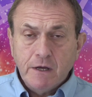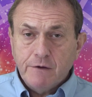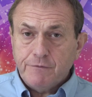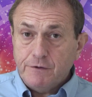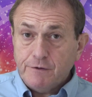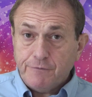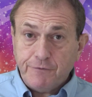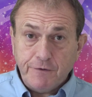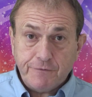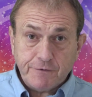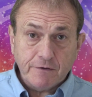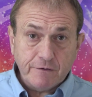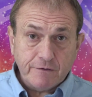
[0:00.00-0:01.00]
From the
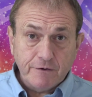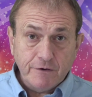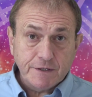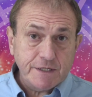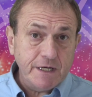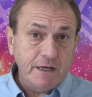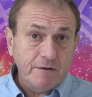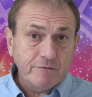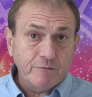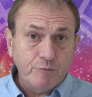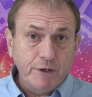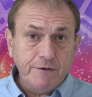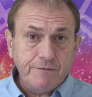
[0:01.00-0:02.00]
5th to the
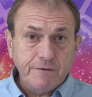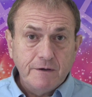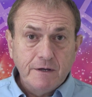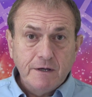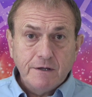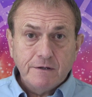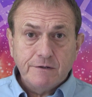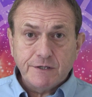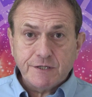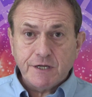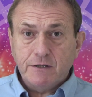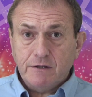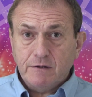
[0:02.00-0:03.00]
13th, with the
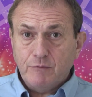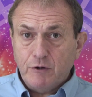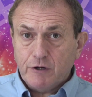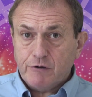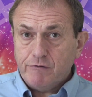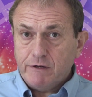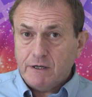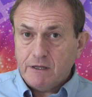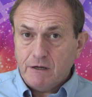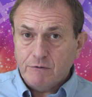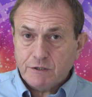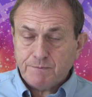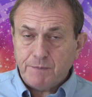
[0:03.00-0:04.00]
Sun and Mercury
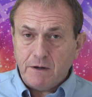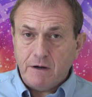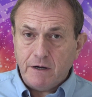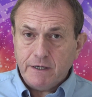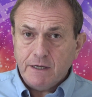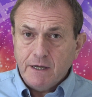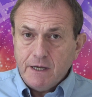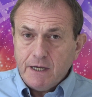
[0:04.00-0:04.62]
close by,